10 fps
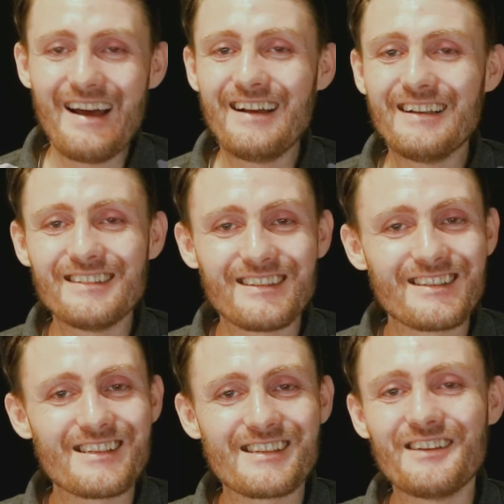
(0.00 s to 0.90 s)

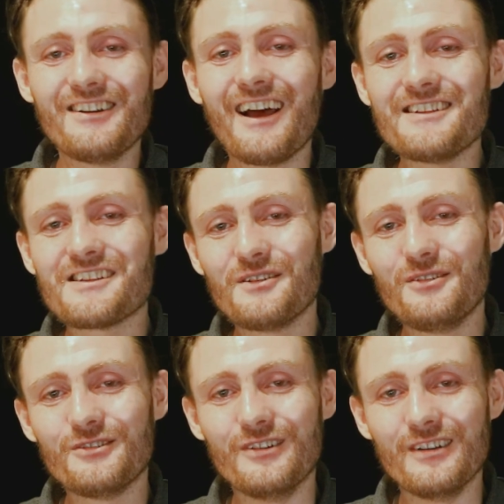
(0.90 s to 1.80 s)
And see you guys
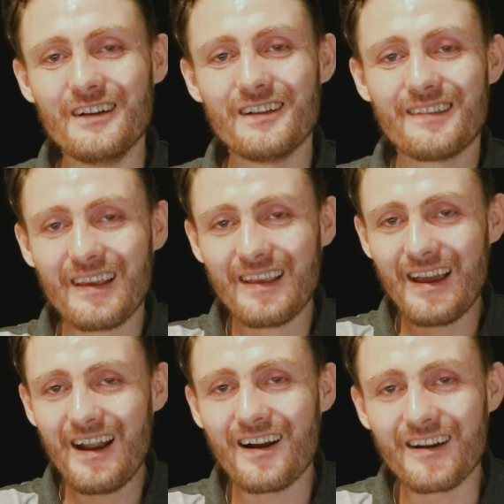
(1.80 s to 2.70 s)
soon.
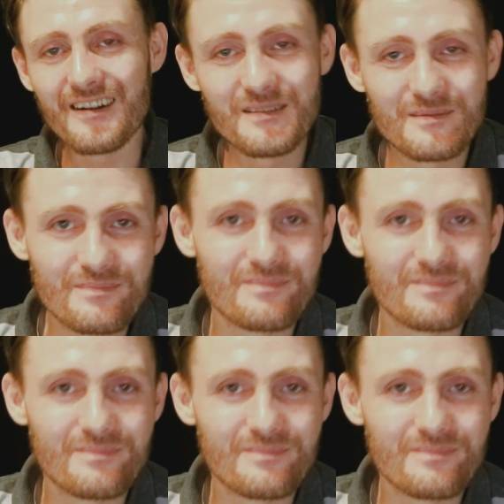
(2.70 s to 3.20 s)
Take care.